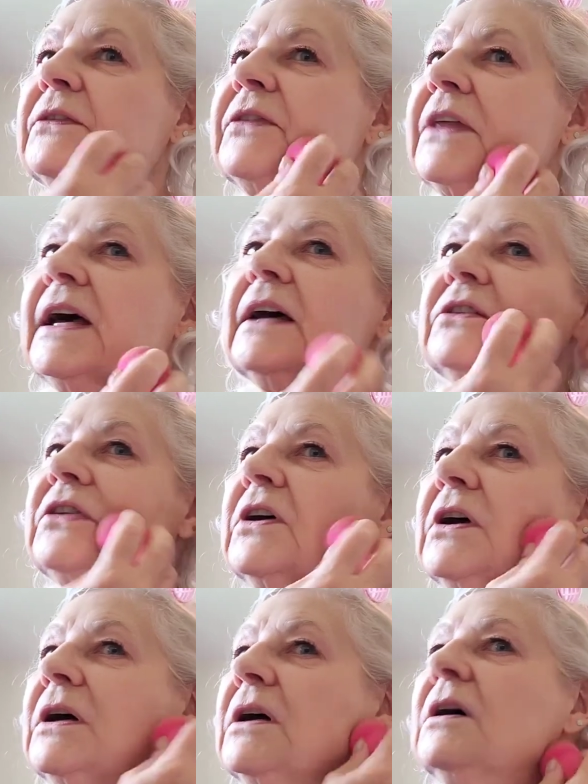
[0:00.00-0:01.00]
of that
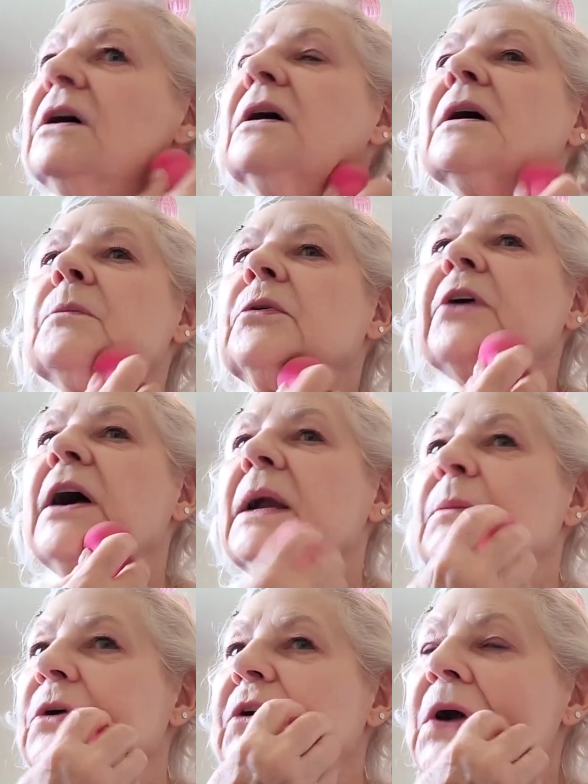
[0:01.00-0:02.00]

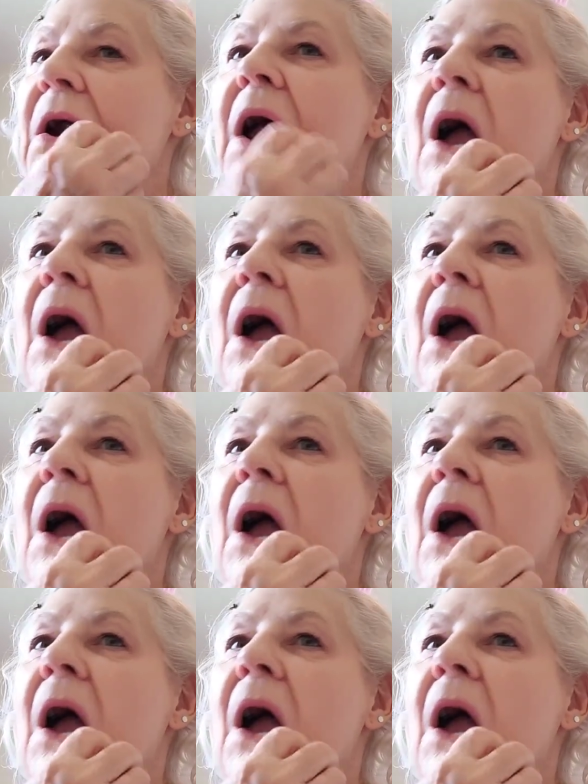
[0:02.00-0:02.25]
primer